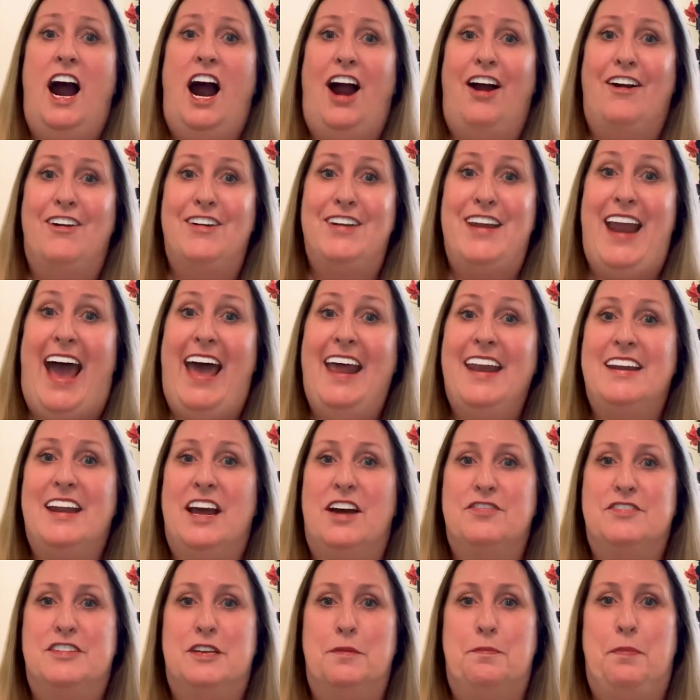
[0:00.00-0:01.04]
are not
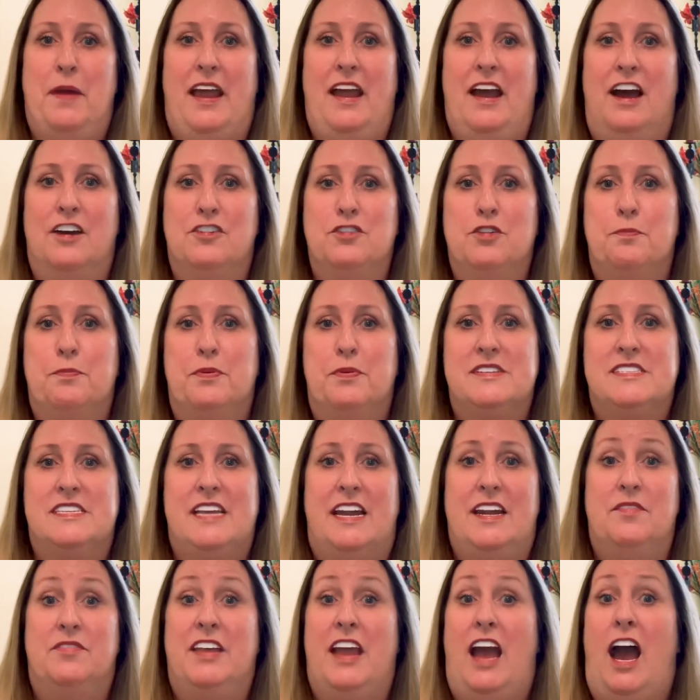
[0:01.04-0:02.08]
enough to pay 100%
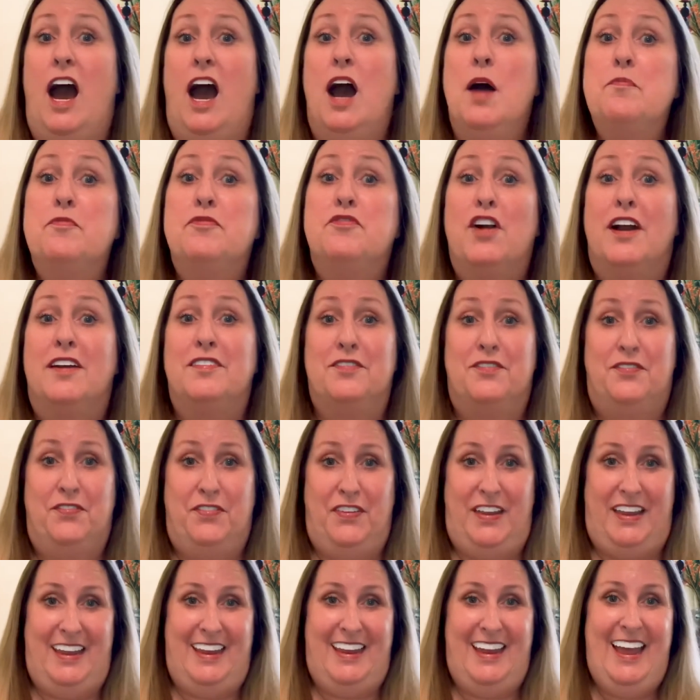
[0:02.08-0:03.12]
of the upfront
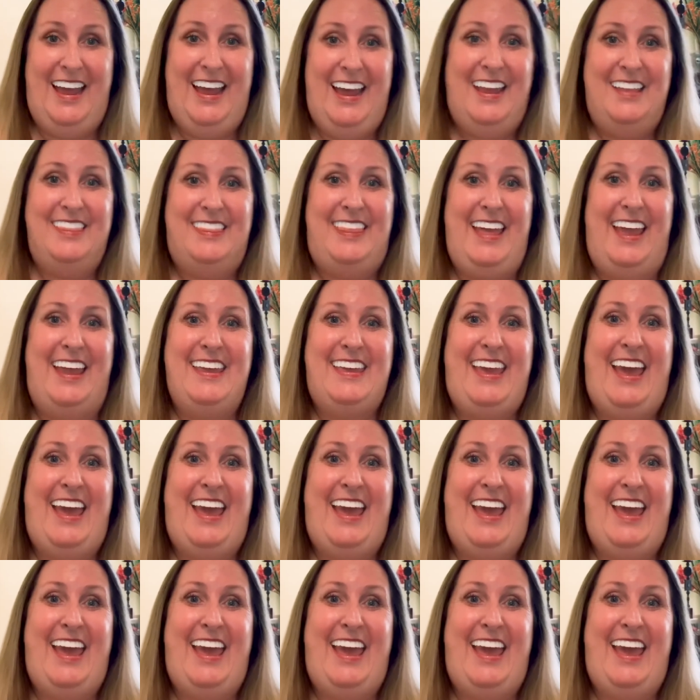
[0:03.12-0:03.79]
fee, they